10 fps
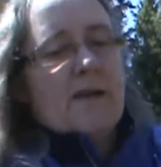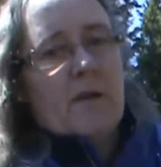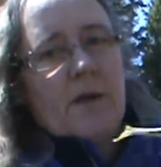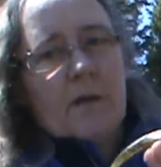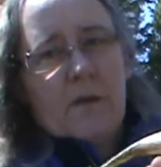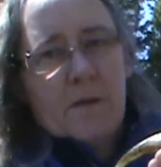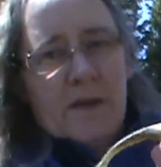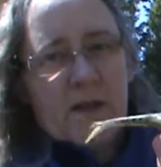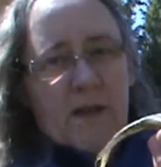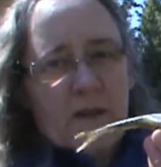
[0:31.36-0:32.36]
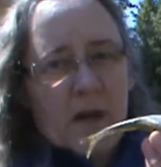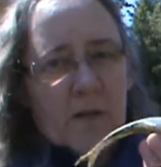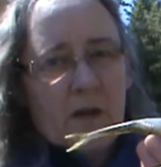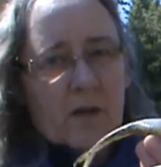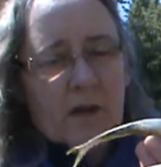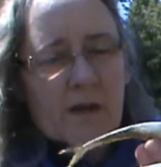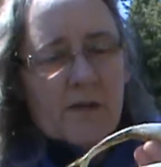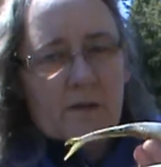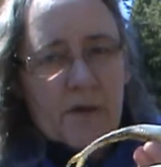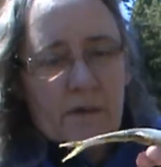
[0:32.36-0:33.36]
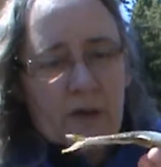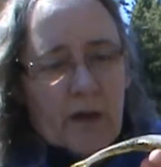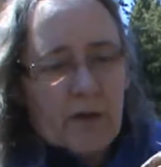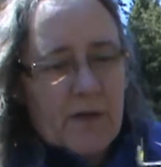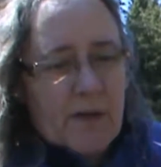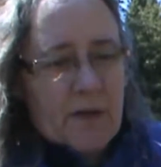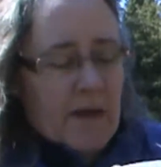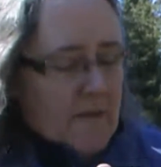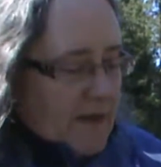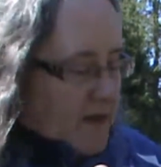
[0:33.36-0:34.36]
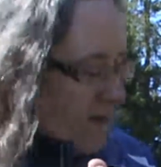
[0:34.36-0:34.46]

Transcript: out here with me today. They come in all kinds of different colors and that sort